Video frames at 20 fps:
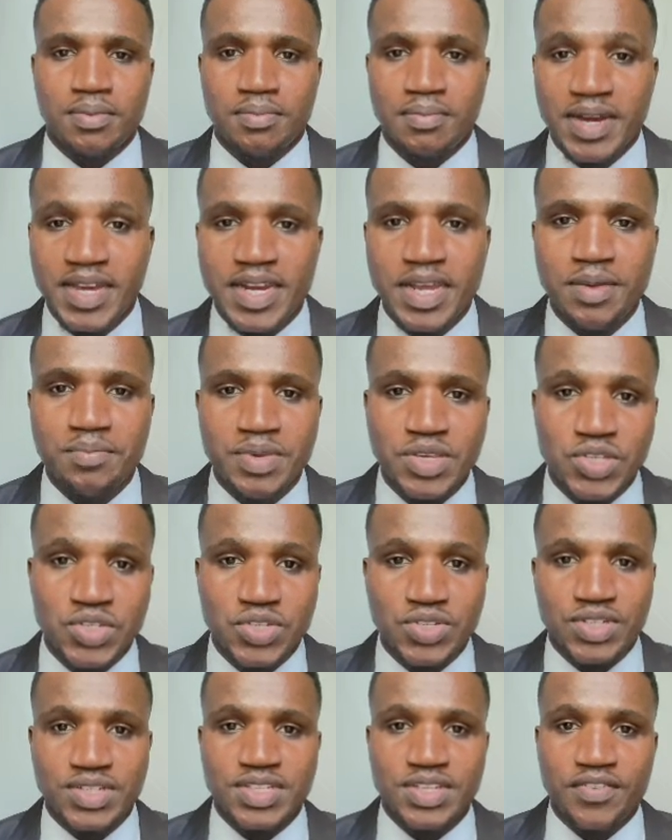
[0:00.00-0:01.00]
My name is
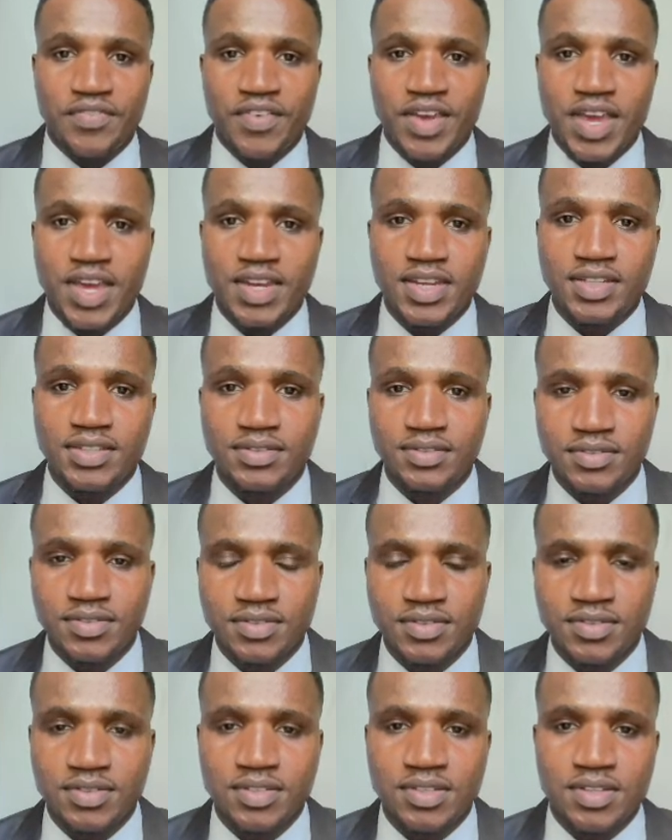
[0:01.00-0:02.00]
Joseph Enning,
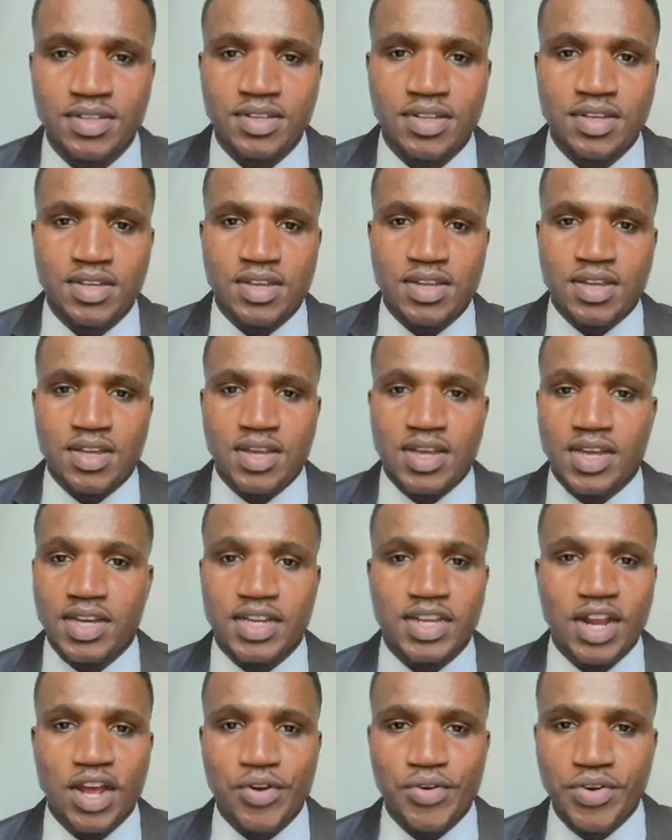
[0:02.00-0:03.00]
a
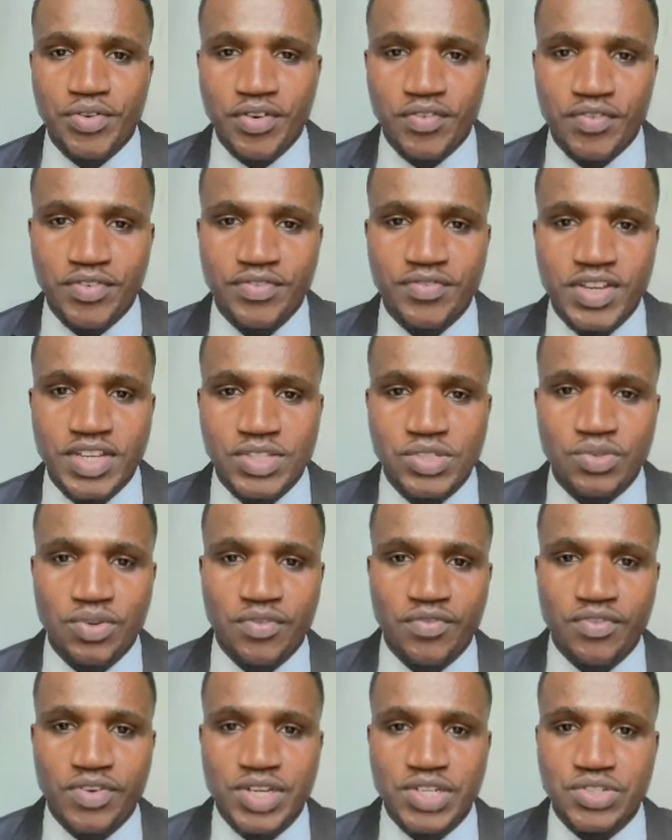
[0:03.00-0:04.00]
graduate of University
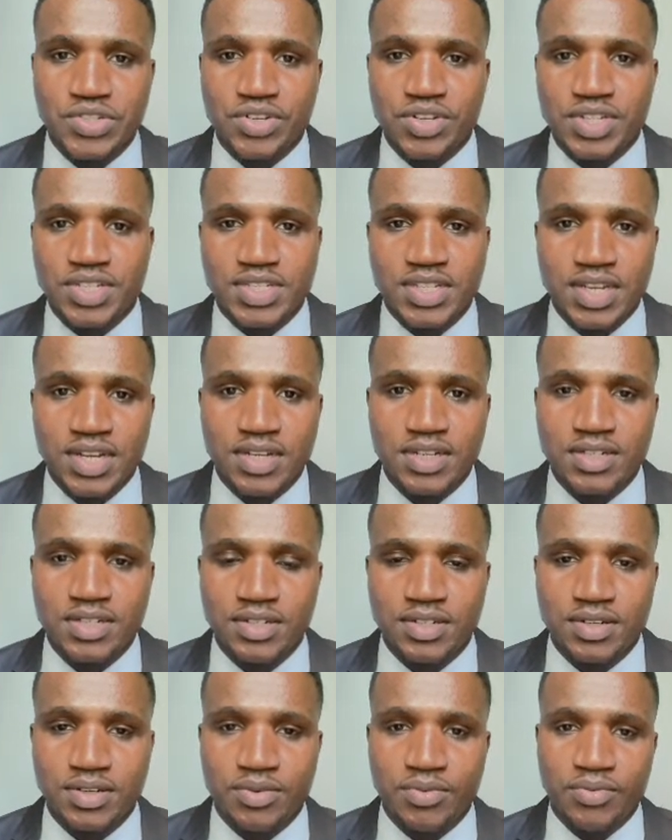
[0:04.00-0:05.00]
of West Georgia
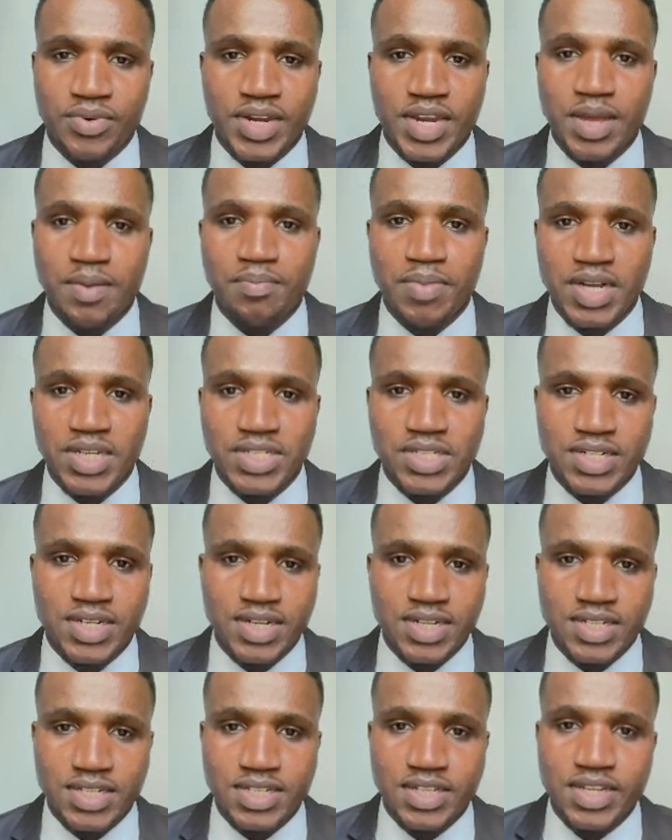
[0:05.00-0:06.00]
with a
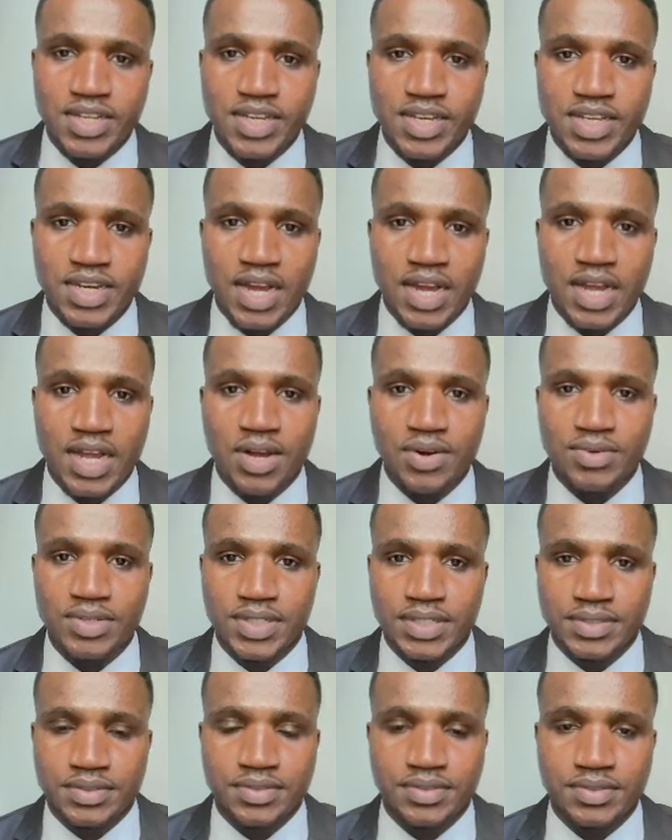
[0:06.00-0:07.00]
bachelor degree in
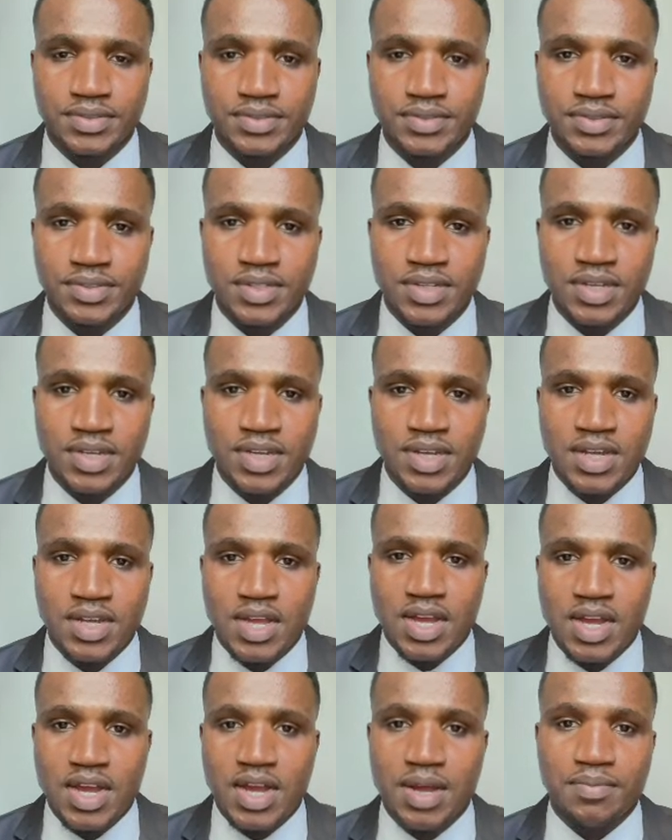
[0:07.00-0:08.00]
accounting.
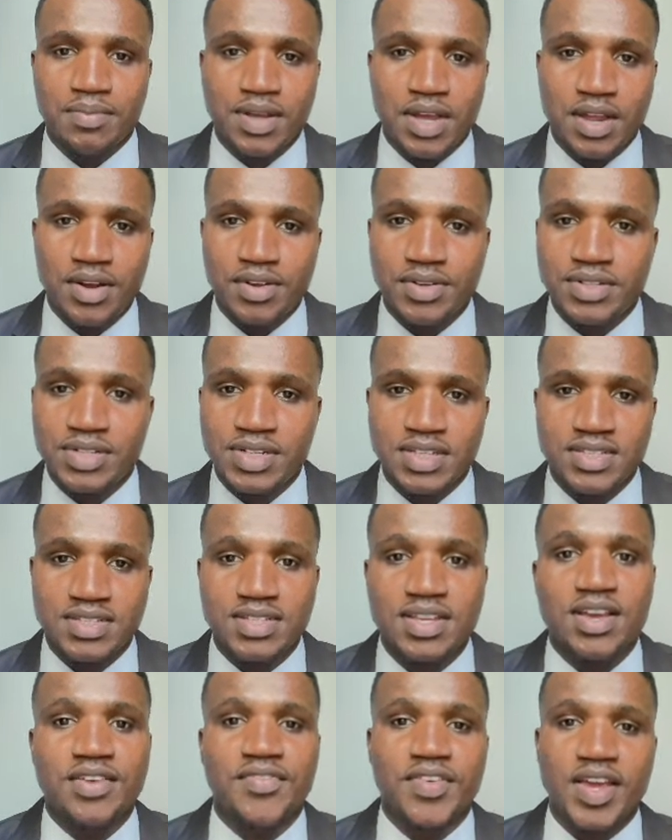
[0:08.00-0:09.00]
I'm currently
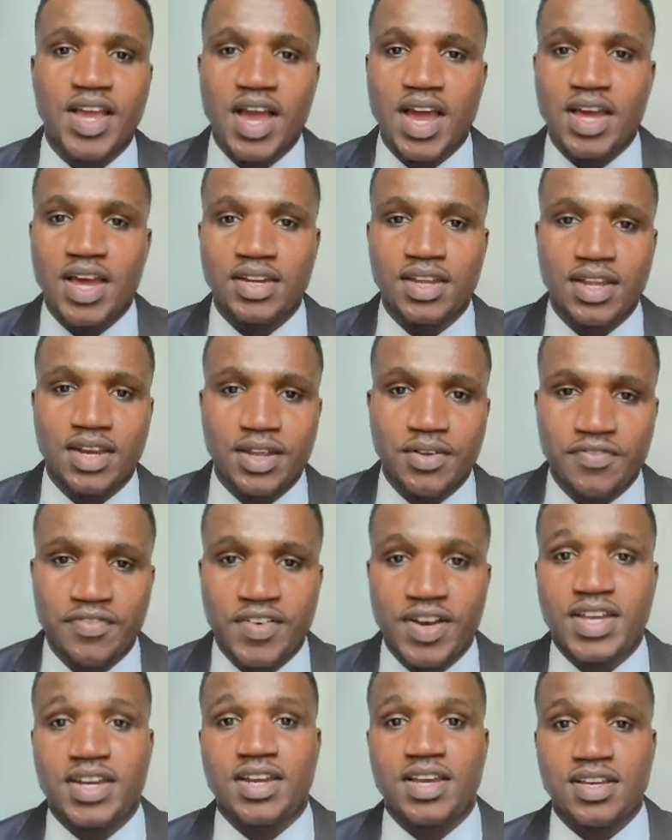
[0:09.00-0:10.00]
serving under the
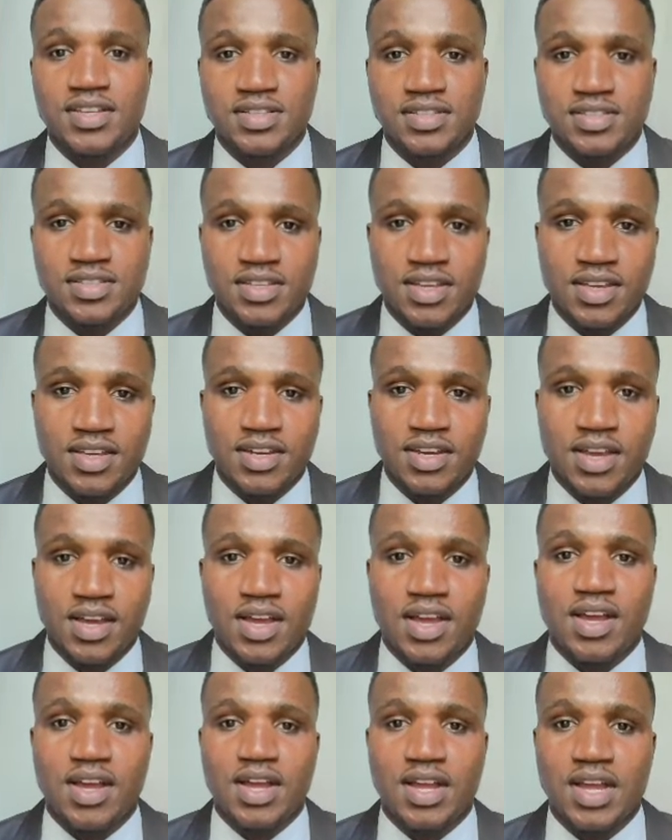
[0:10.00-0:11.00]
Finance and
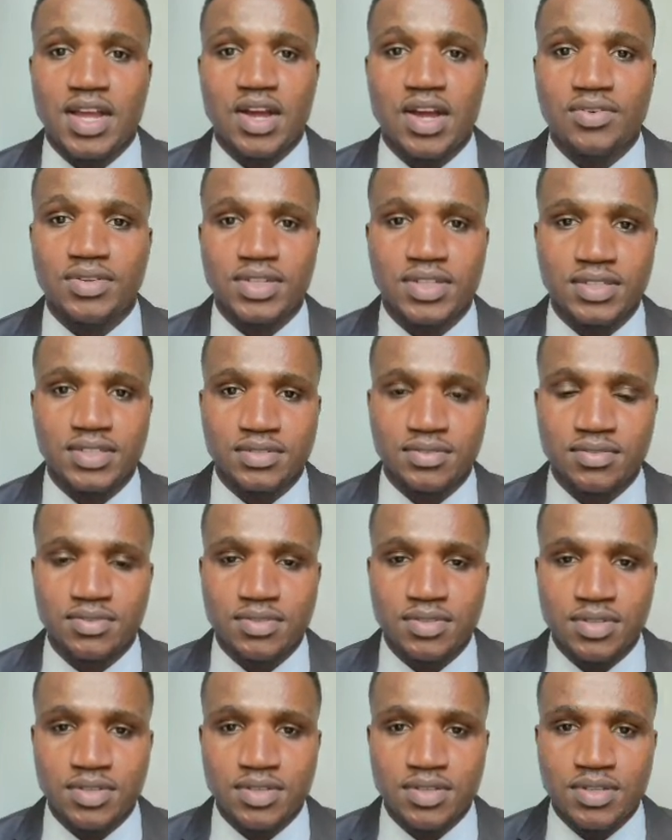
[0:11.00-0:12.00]
Accounting
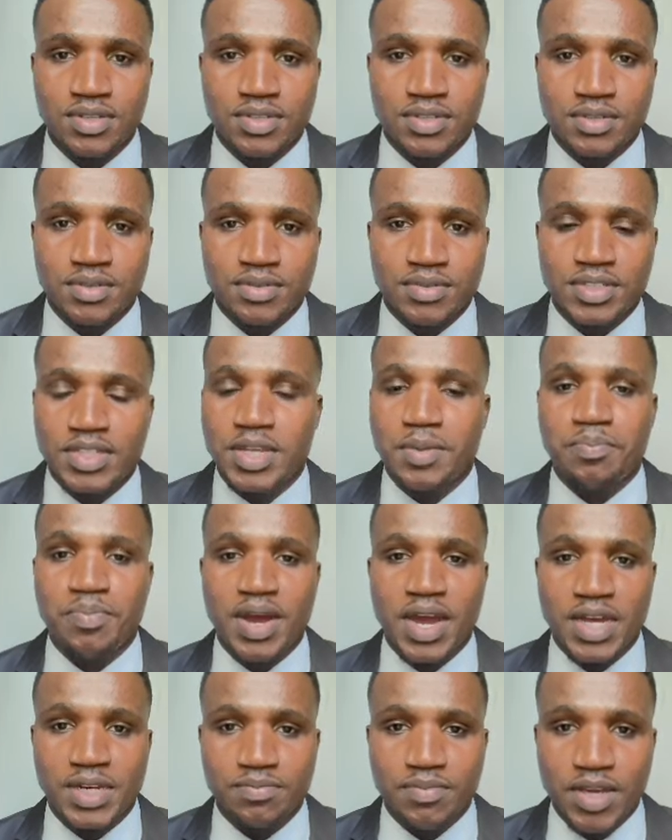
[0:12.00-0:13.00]

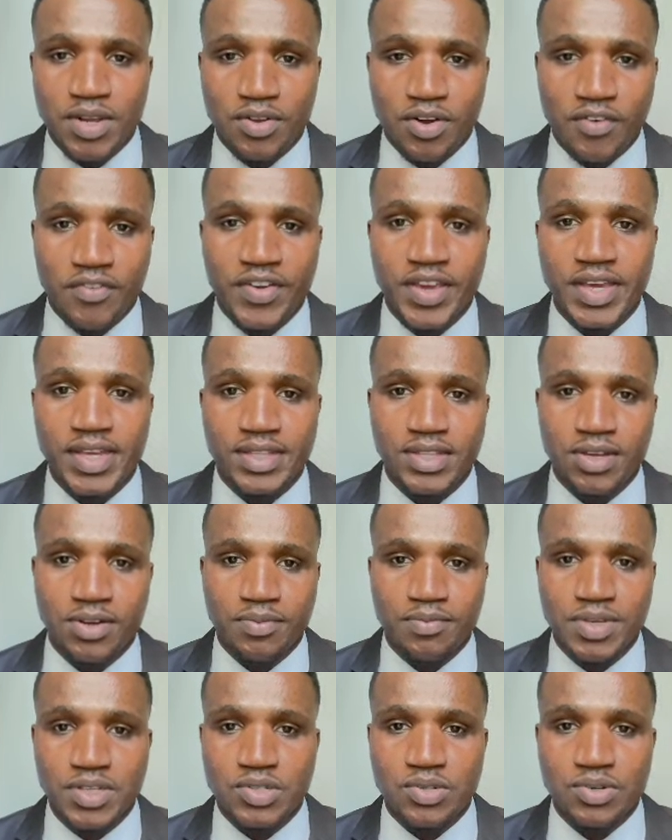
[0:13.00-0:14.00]
Department of Hit
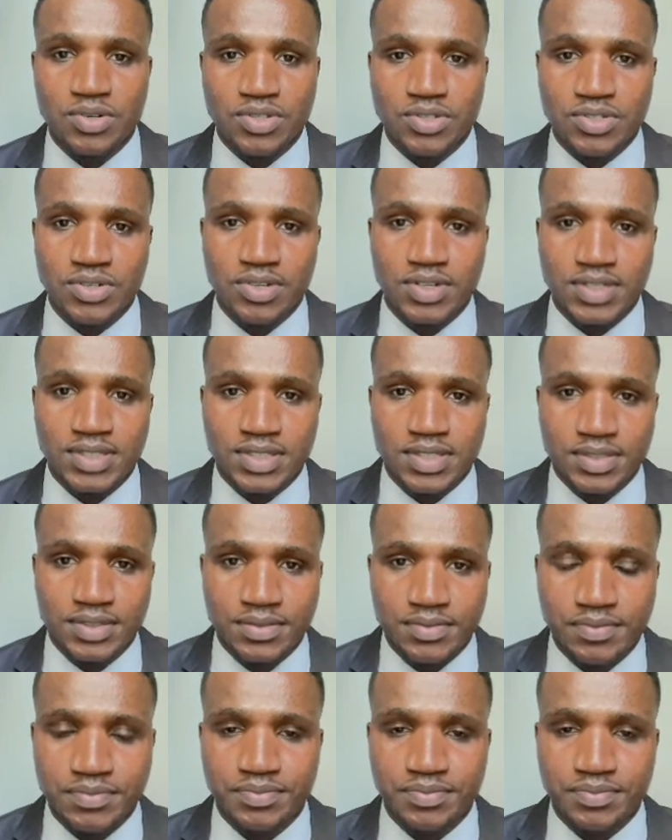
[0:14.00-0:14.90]
or Miss Consulting.